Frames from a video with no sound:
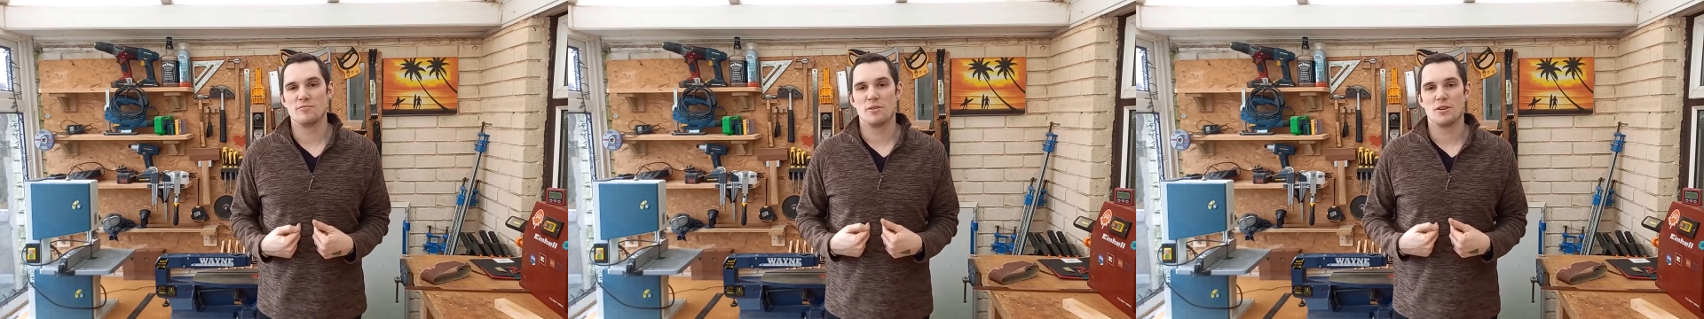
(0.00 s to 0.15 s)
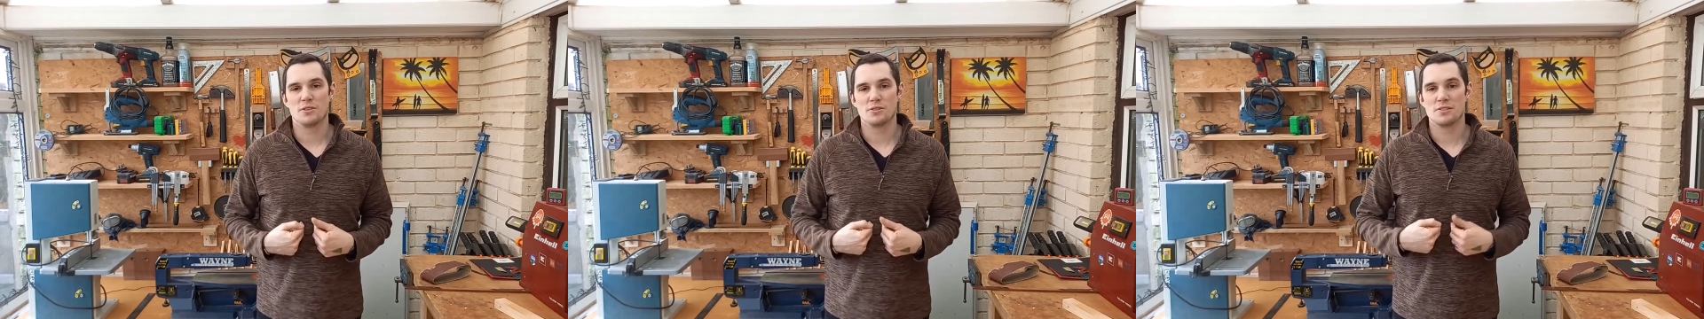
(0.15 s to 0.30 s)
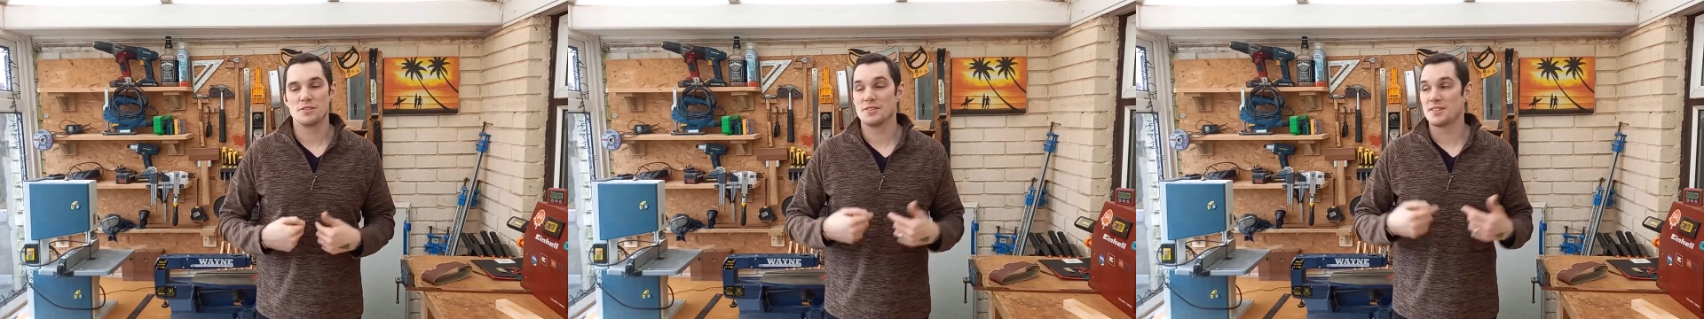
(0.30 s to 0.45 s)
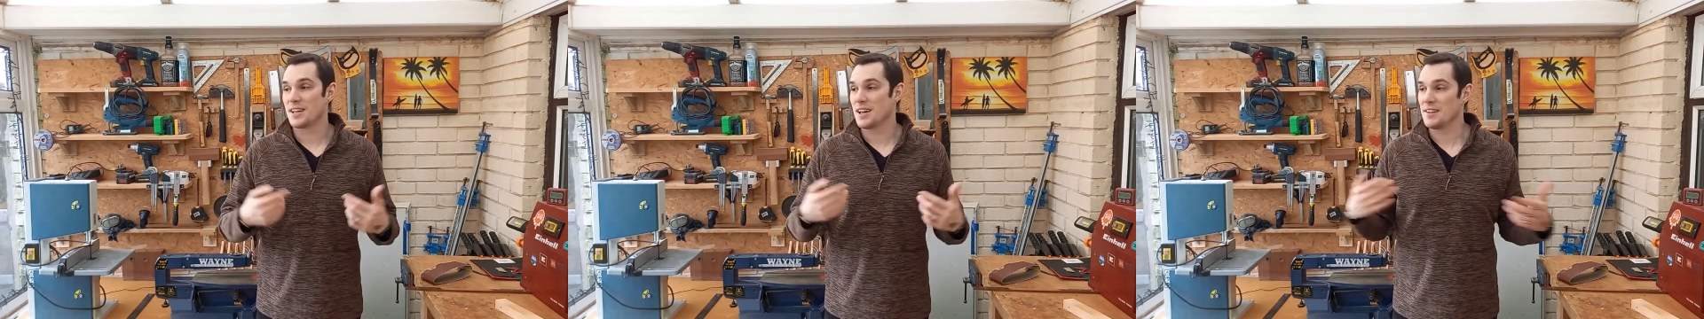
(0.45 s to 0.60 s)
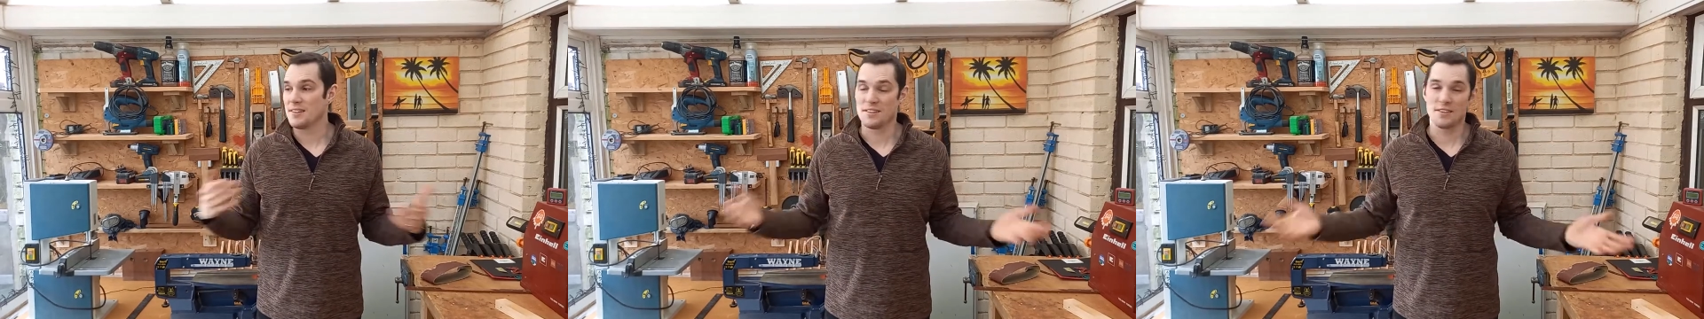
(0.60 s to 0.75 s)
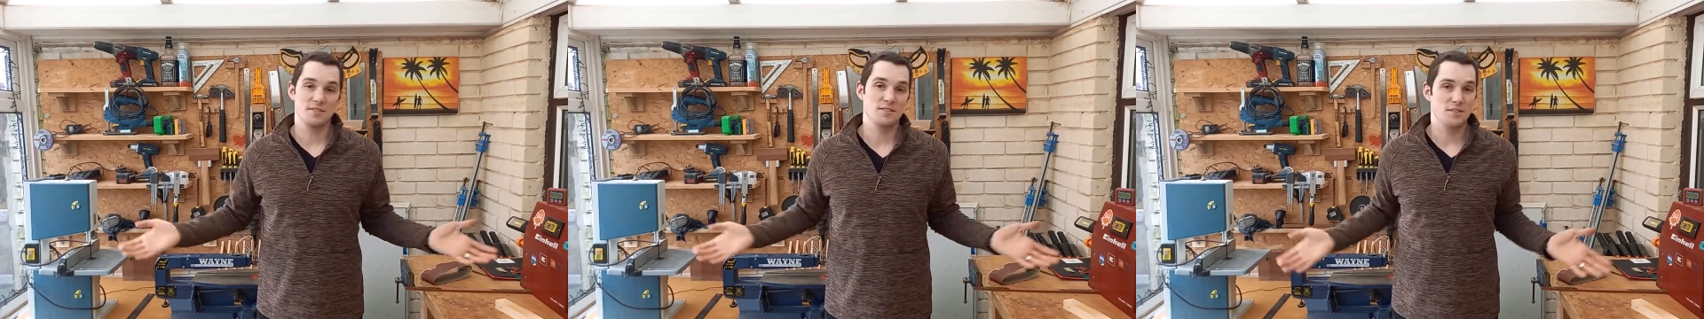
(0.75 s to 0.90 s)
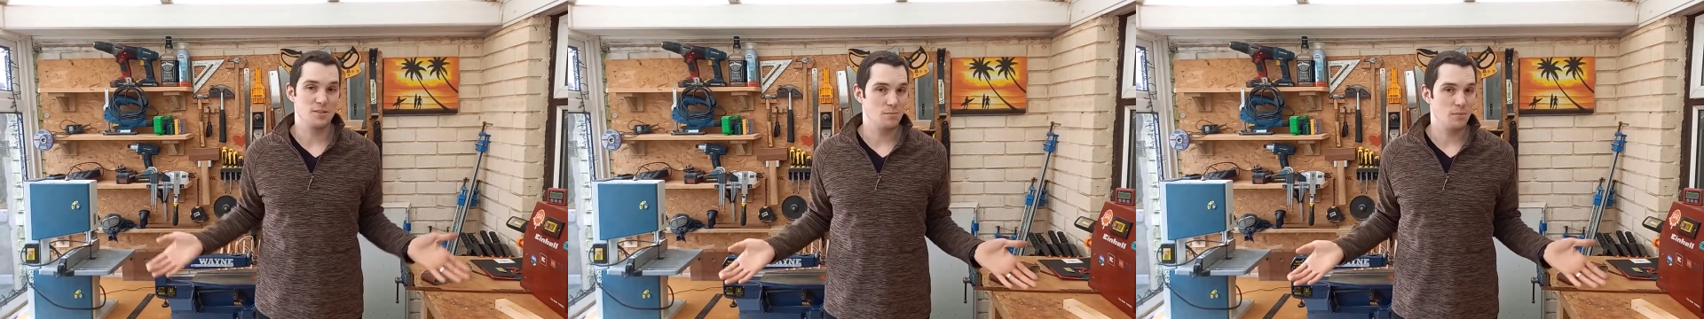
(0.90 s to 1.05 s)
Marchant and
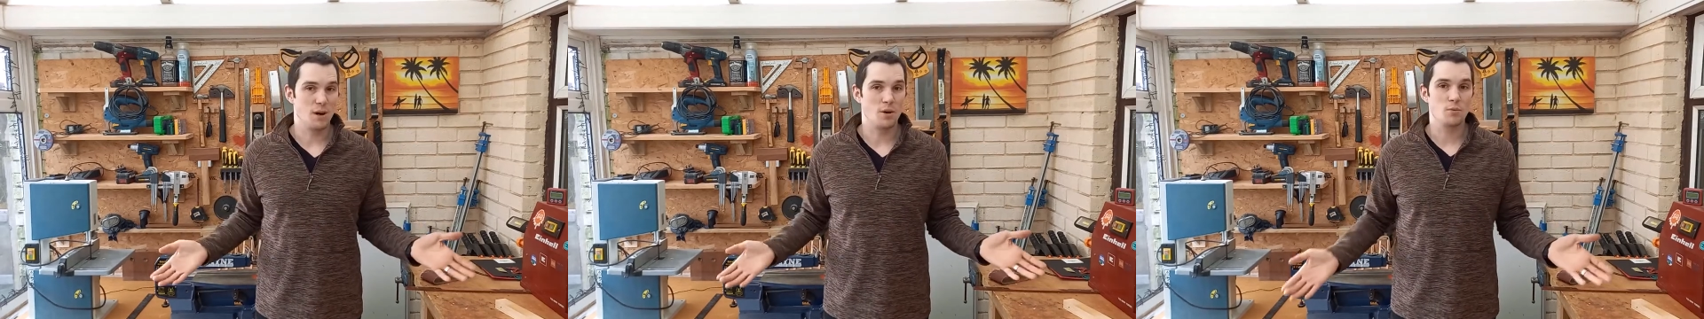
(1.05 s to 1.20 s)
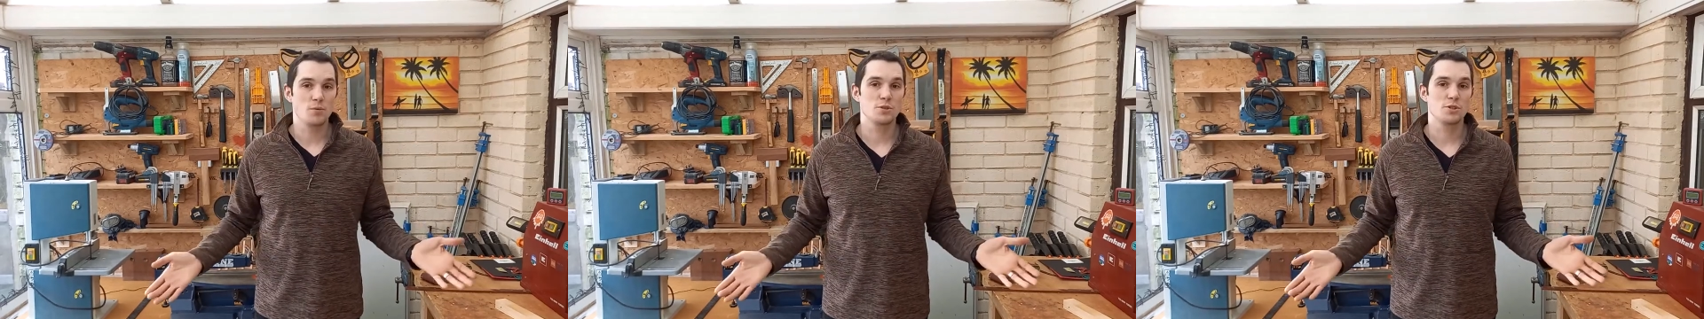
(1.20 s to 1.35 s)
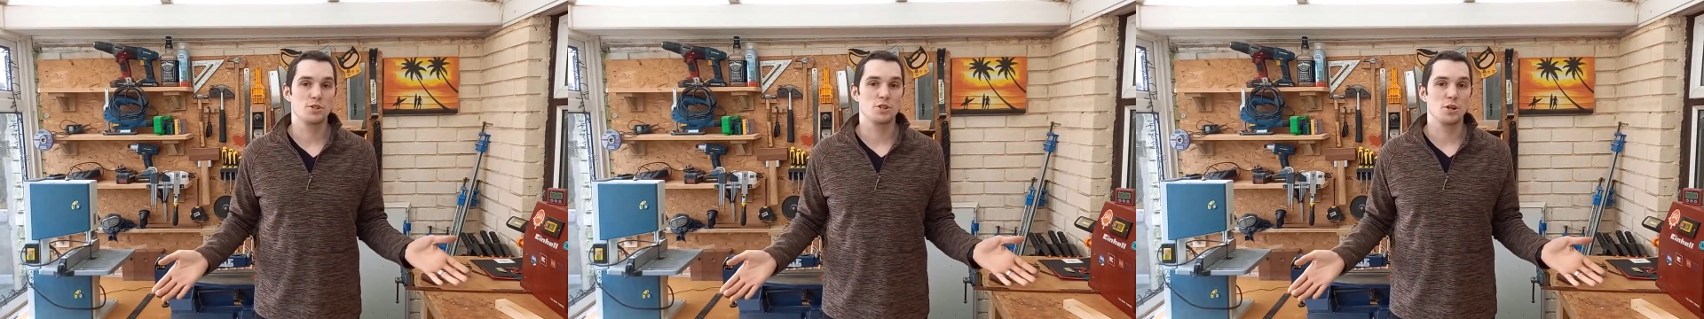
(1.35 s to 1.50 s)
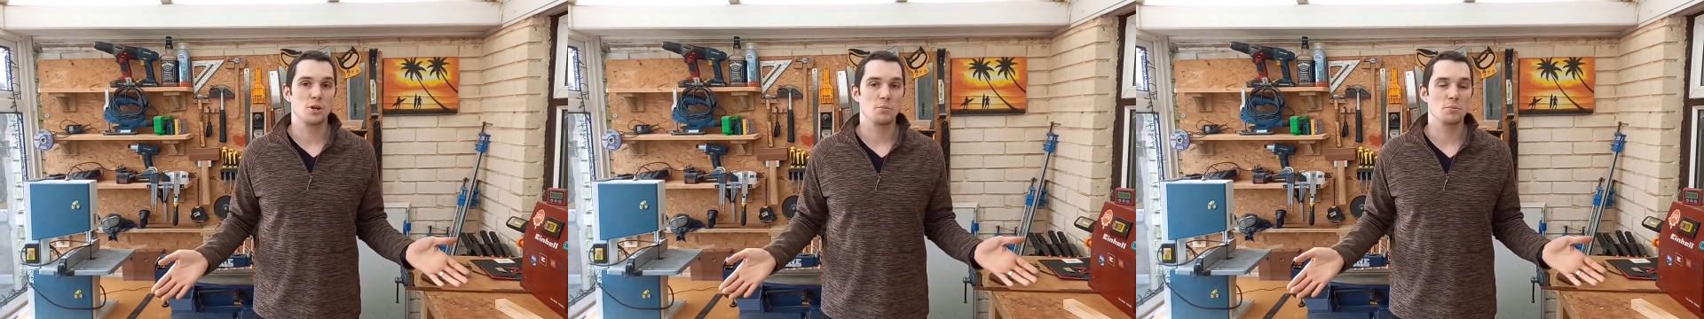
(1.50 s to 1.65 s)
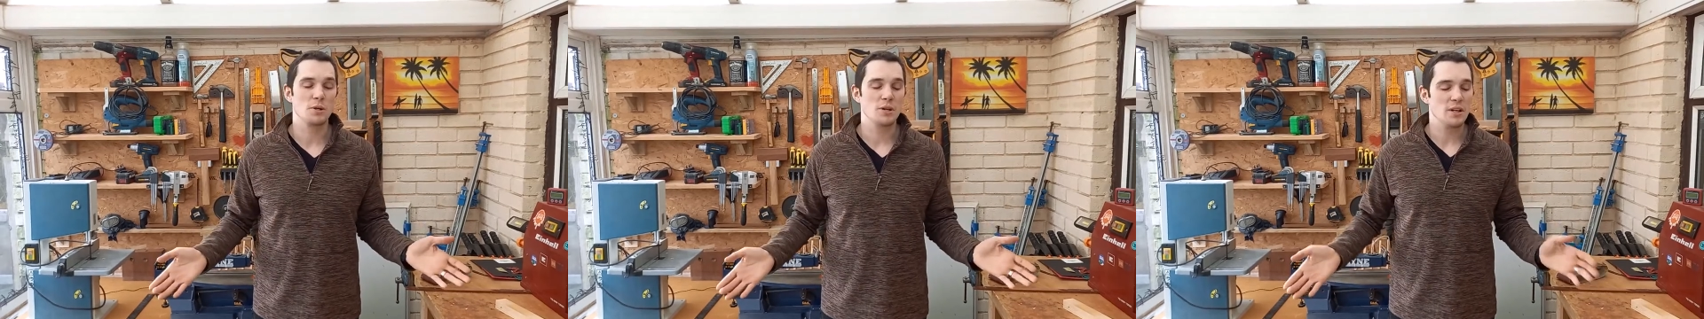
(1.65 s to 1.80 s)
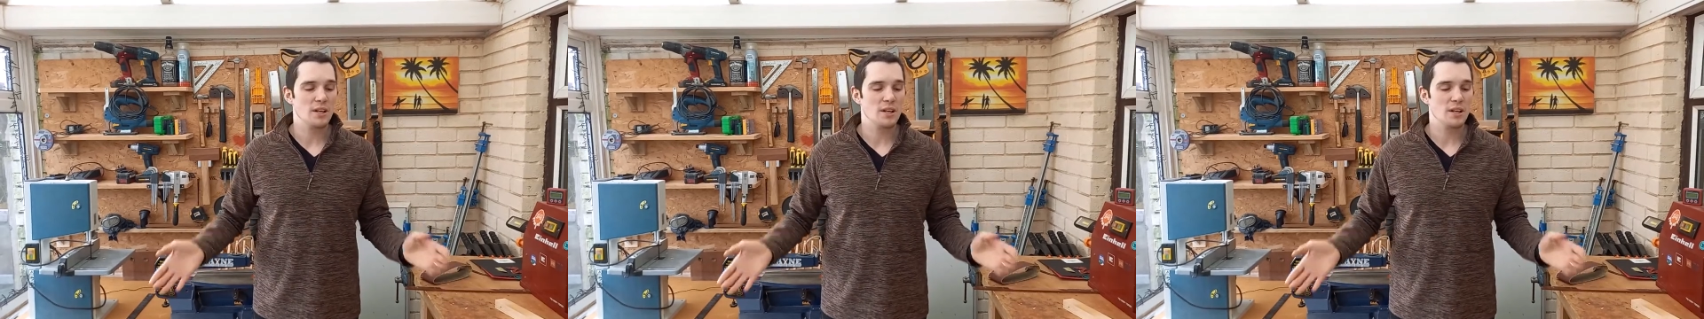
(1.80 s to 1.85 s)
this is my woodshop.